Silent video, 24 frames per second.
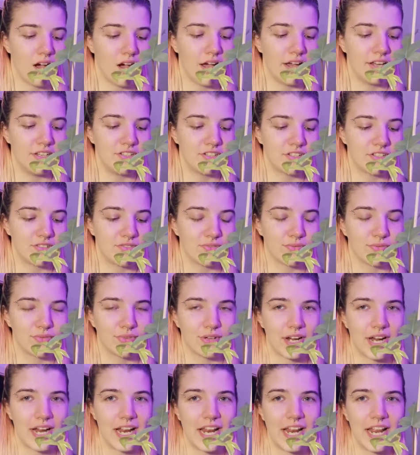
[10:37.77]
I just
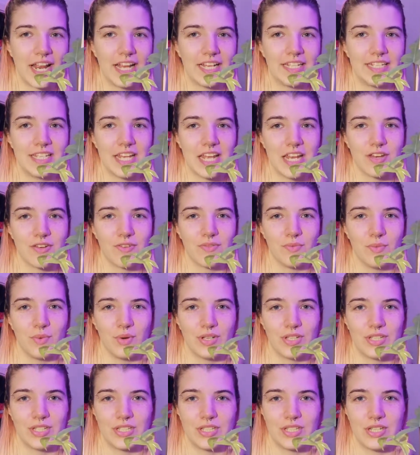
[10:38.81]
really didn't
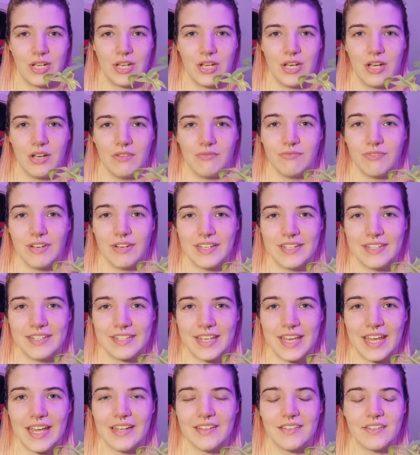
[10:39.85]
want to
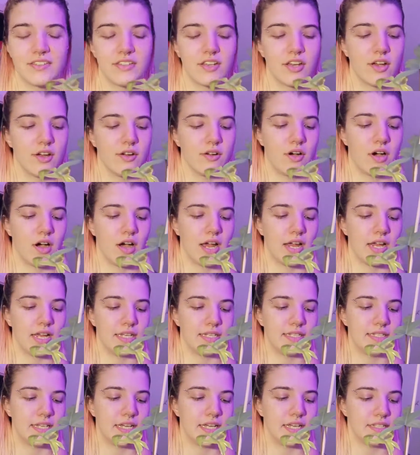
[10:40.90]
risk it, so
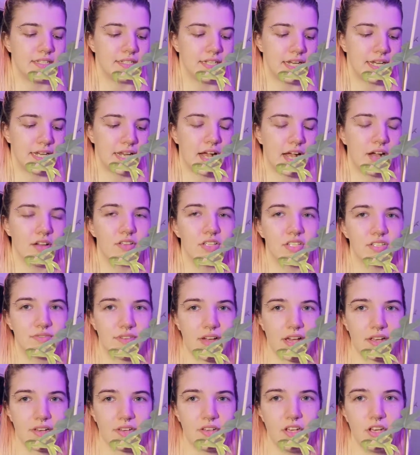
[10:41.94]
I did take out the
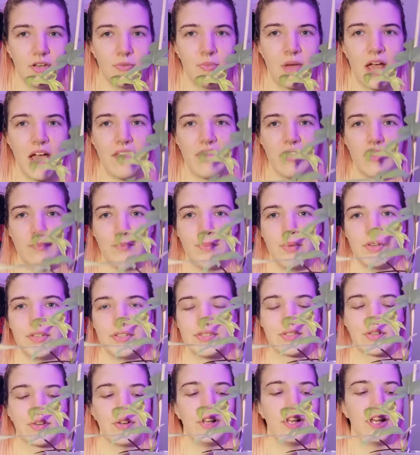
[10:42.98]
sphagnum and then put
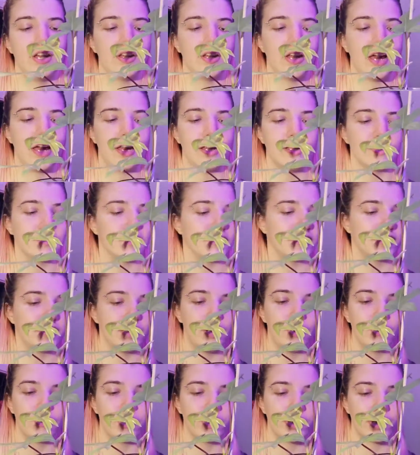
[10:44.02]
soil in, and it's
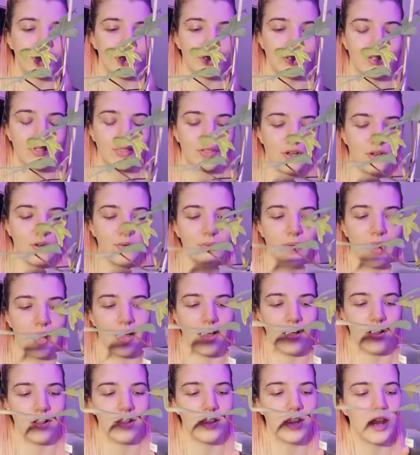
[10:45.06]
still doing so
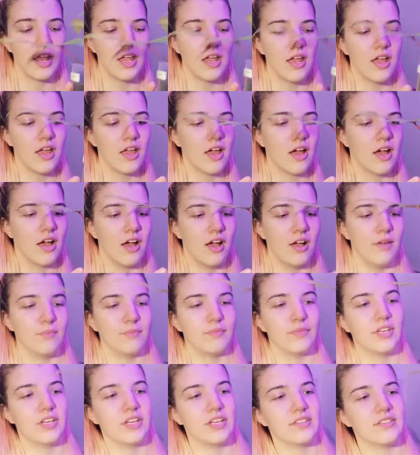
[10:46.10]
well.
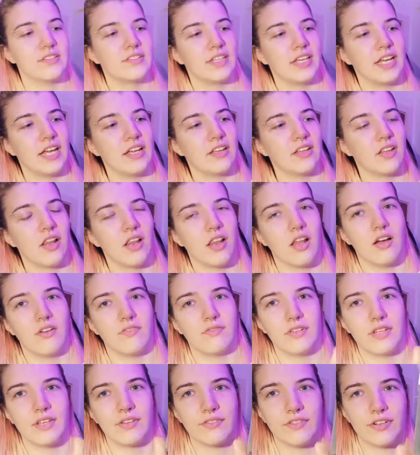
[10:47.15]
You can see the
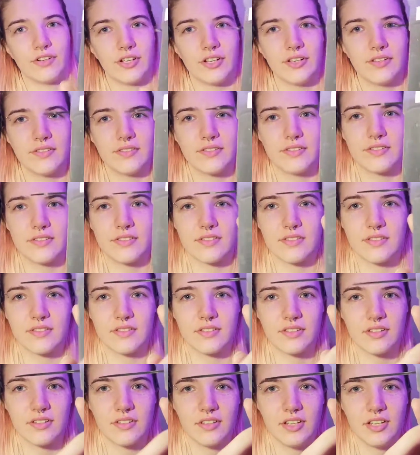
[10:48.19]
lovely
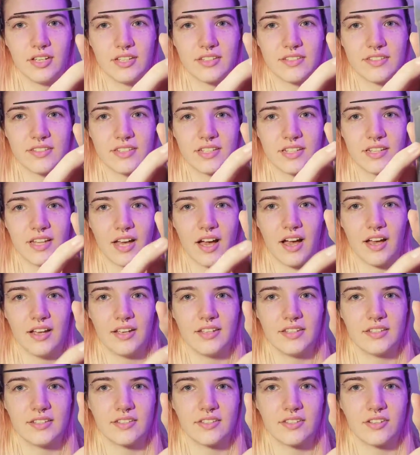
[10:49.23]
roots. You can see that,
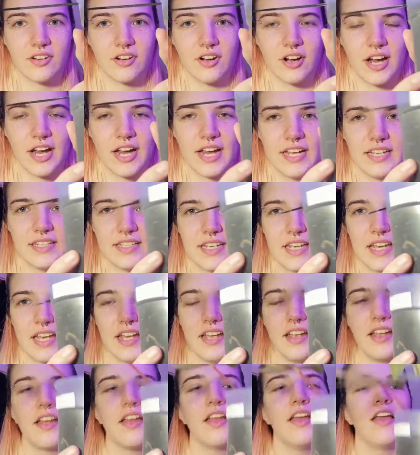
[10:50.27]
it's
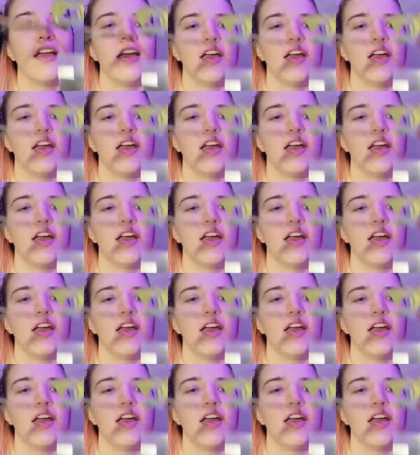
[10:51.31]
crazy.